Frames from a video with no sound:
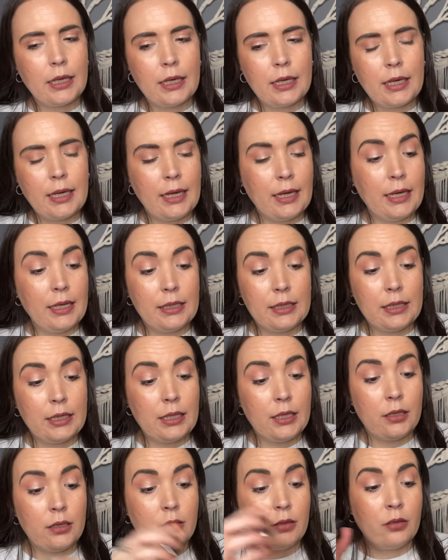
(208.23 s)
it
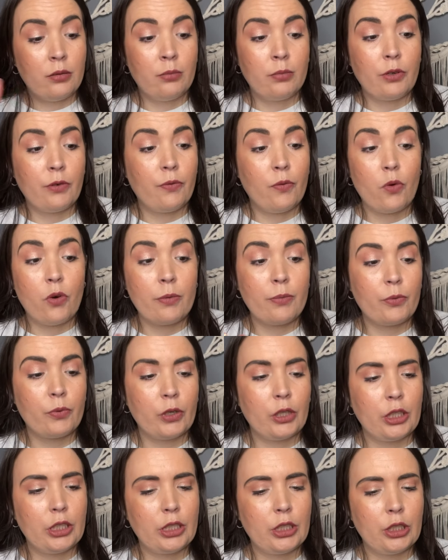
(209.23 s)
performed
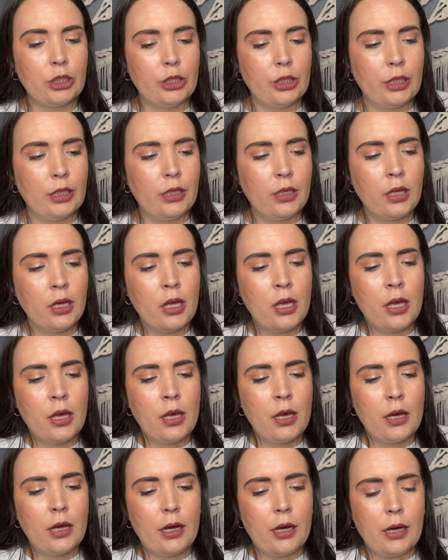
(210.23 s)
really good.
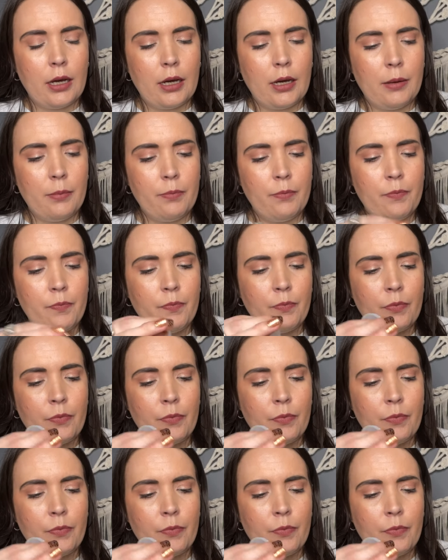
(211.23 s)
Um,